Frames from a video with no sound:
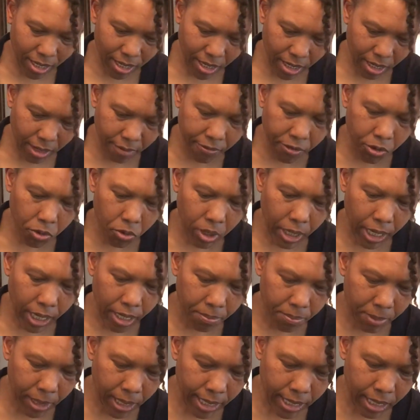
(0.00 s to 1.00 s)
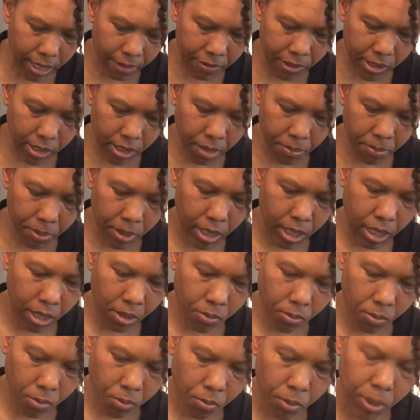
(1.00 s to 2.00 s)
If you can believe something
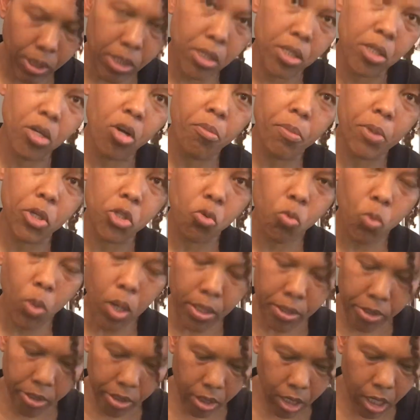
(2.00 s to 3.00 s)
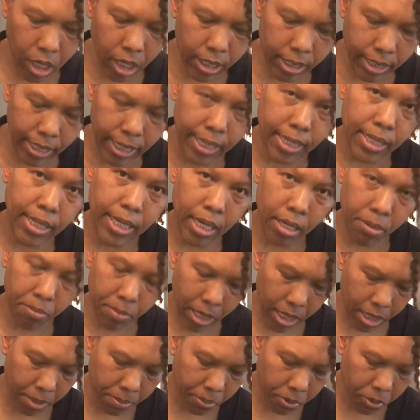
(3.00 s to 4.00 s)
with so much water content can
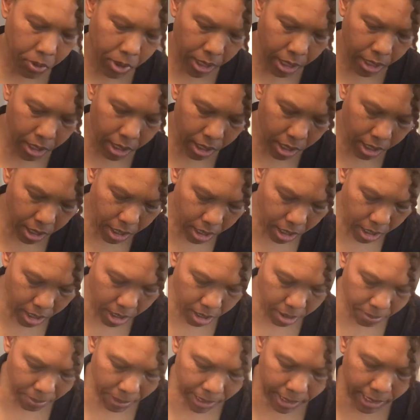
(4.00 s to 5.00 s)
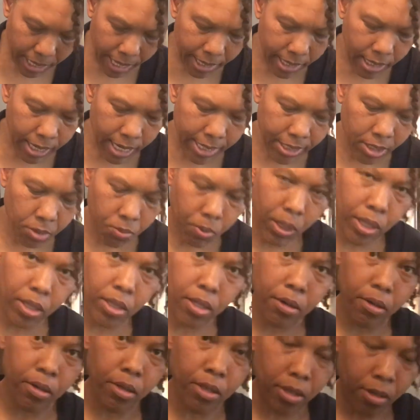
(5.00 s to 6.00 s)
make pudding, but I guess with
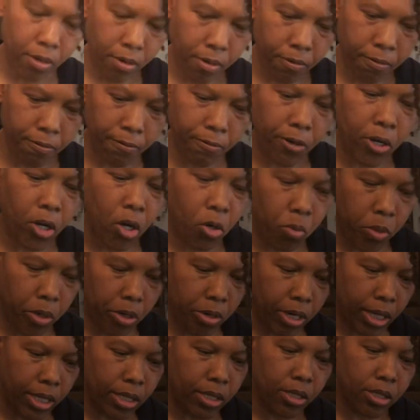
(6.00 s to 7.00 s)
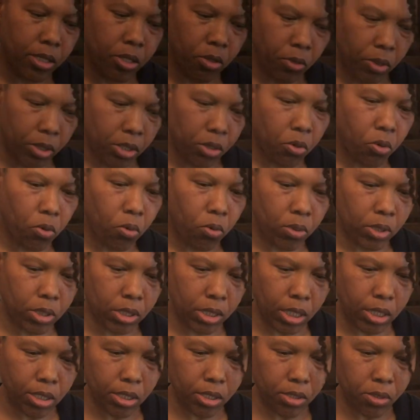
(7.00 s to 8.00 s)
the flour and so it holds
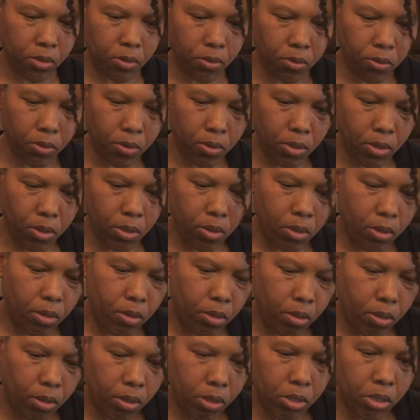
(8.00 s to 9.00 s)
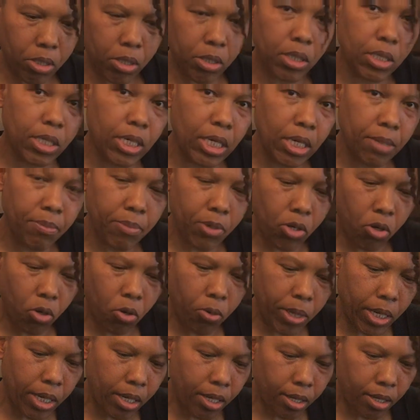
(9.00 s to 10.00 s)
it. So you just keep
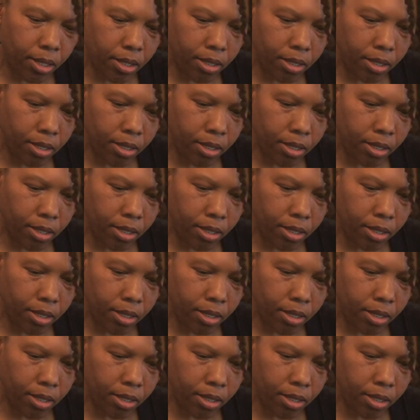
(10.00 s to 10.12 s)
going.